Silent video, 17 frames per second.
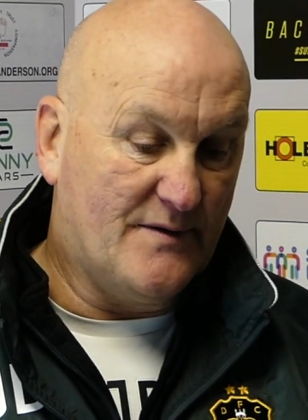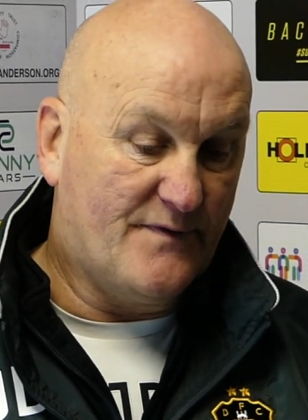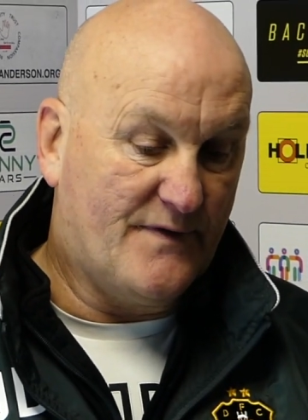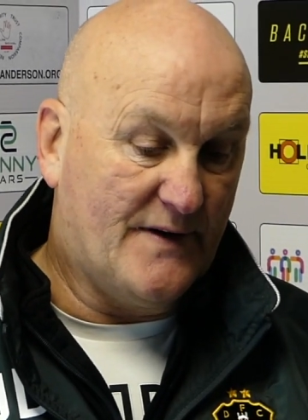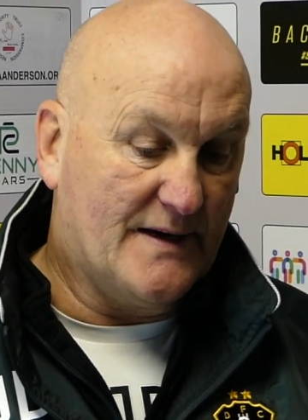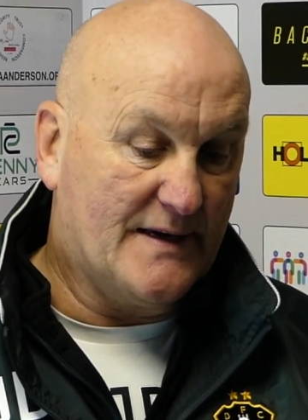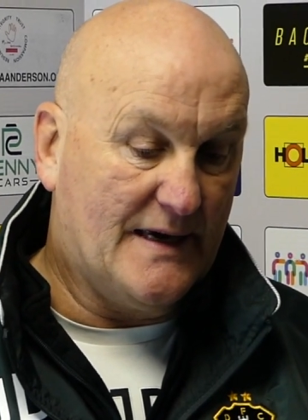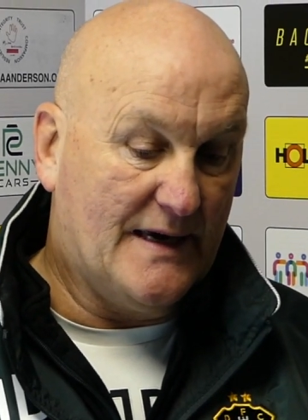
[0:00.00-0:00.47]

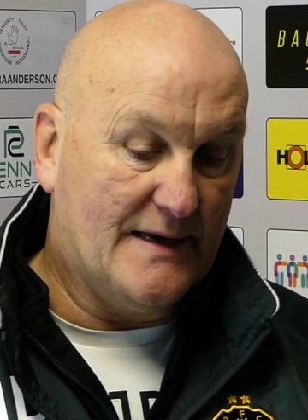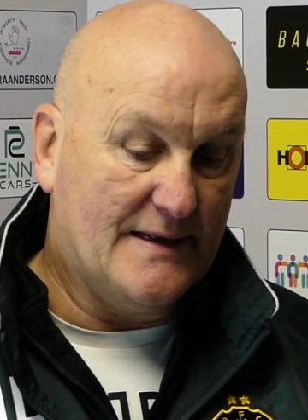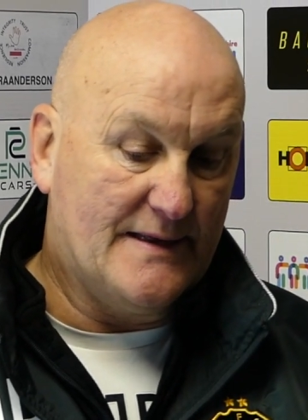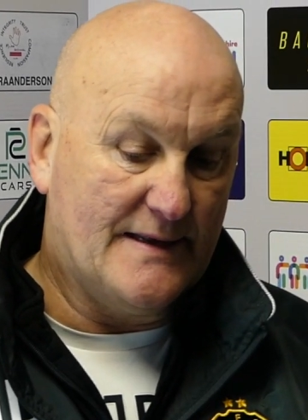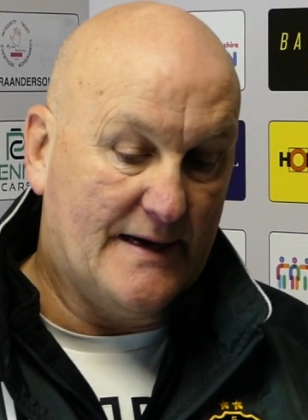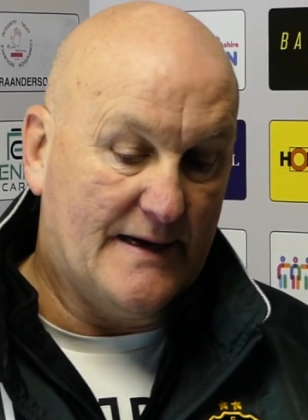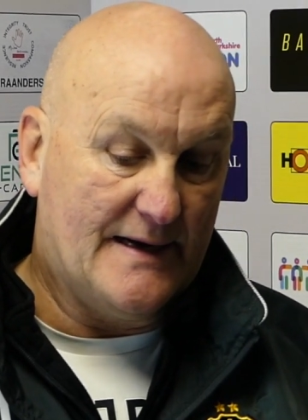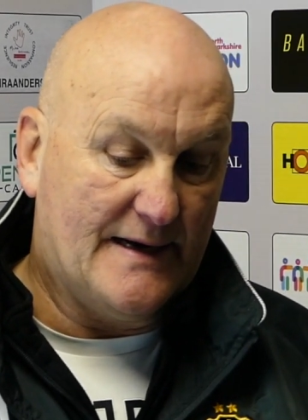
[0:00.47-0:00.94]
Fergie
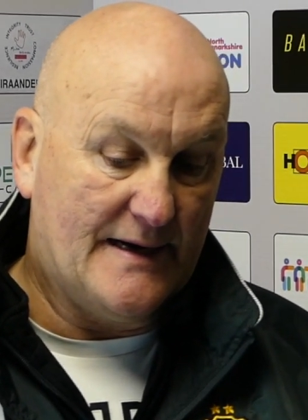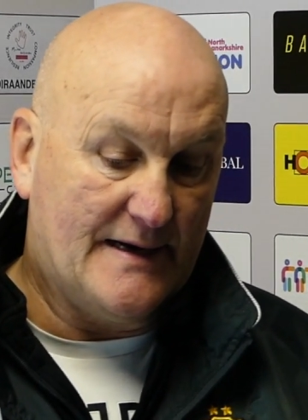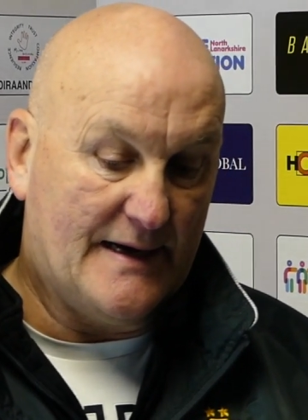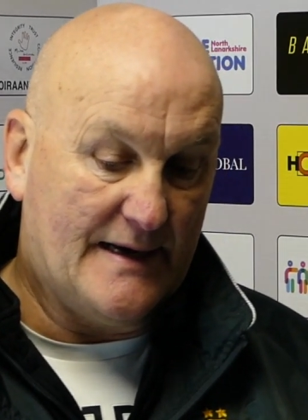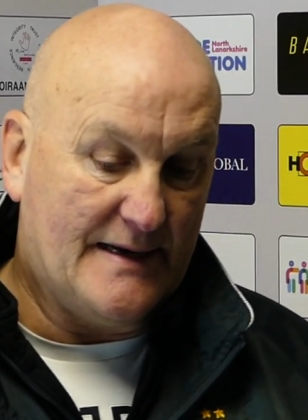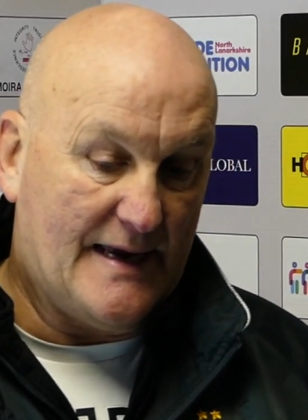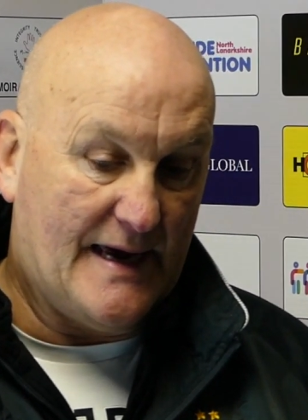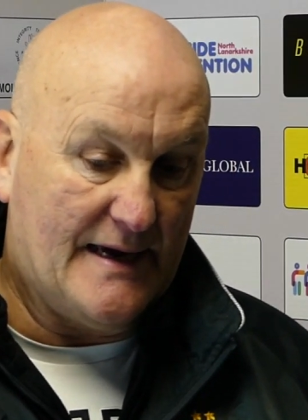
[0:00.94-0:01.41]

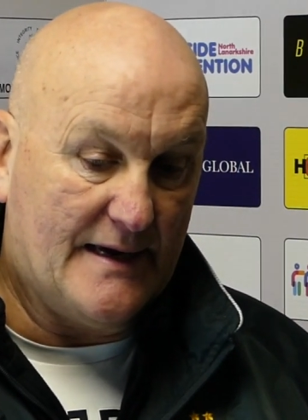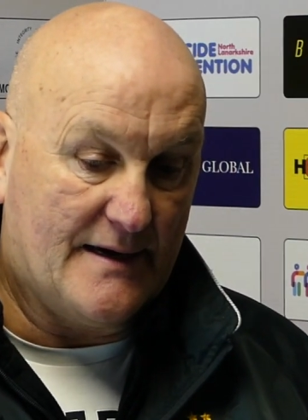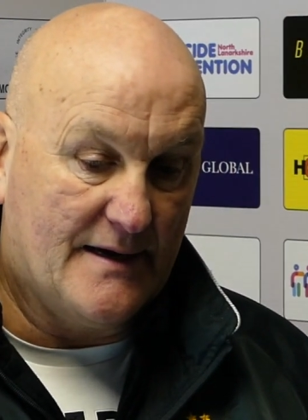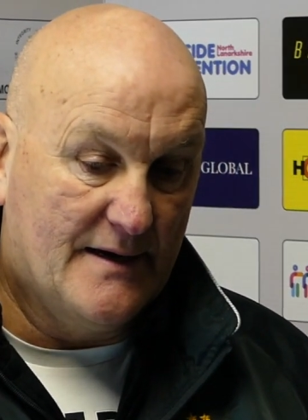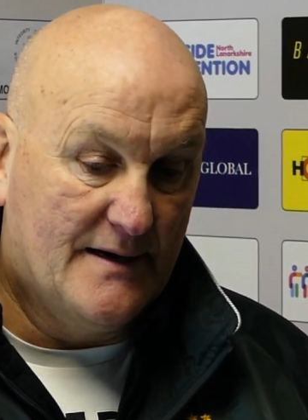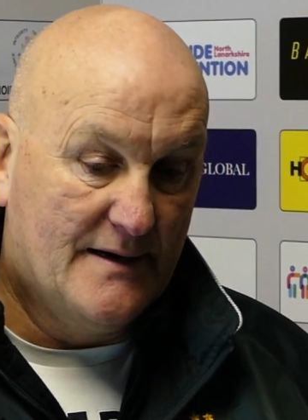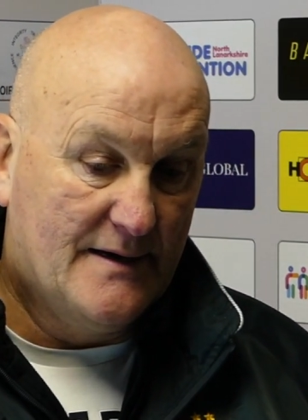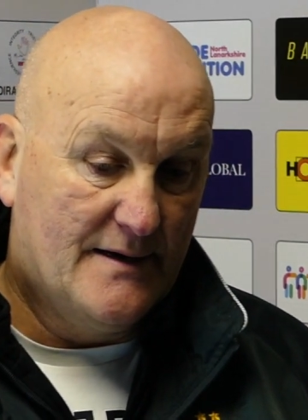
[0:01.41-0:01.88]
and
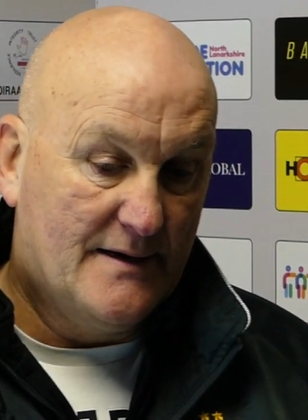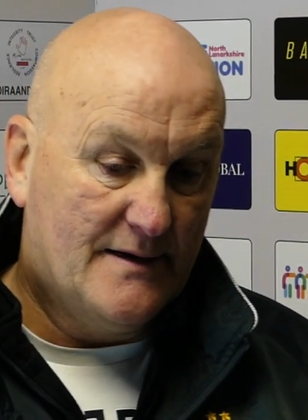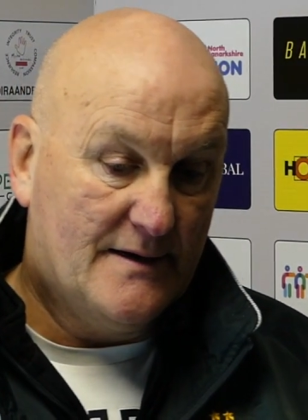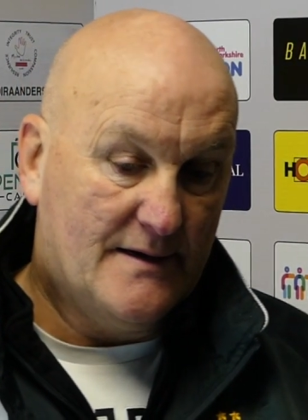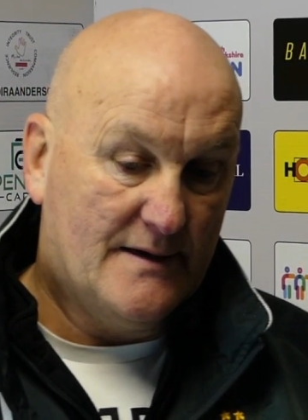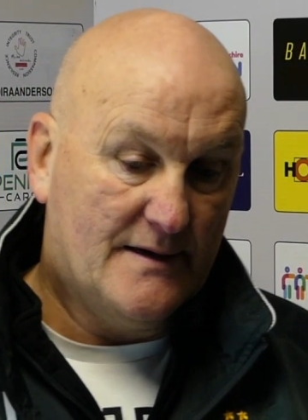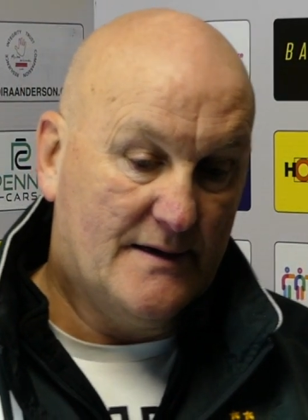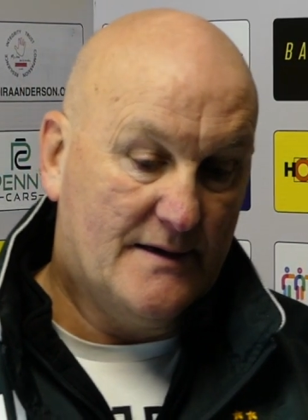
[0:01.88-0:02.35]

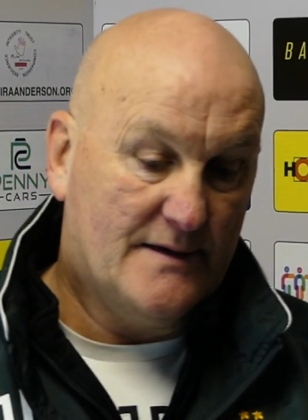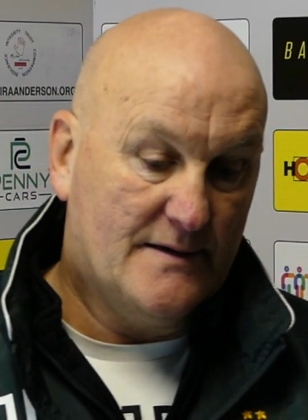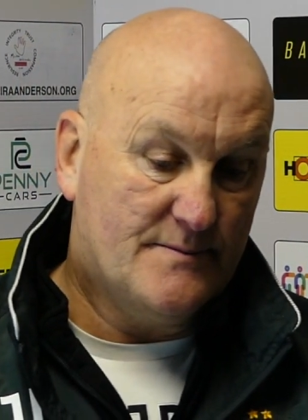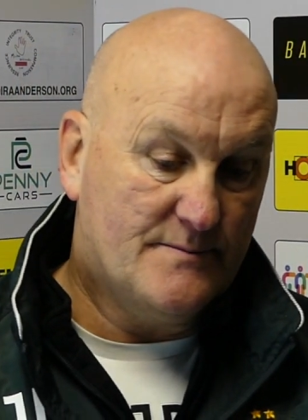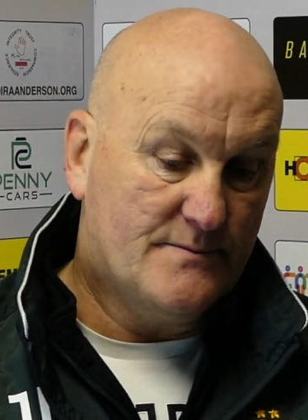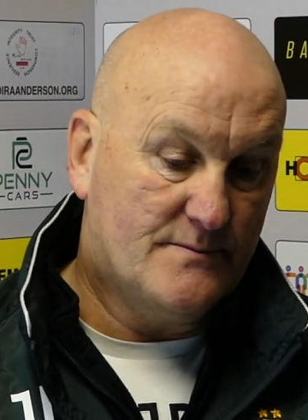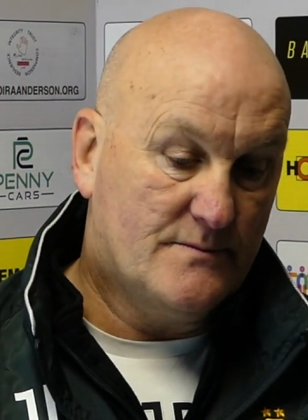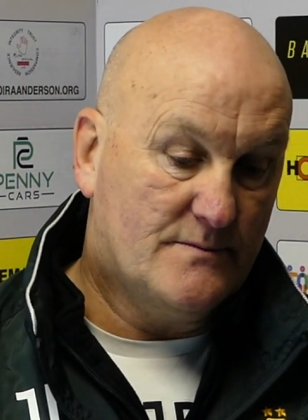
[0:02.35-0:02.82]

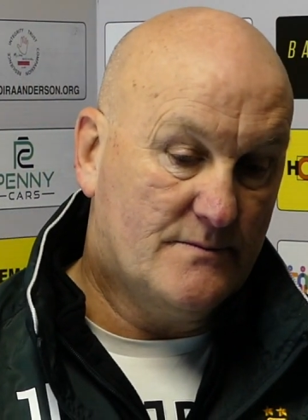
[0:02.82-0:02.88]
Henk.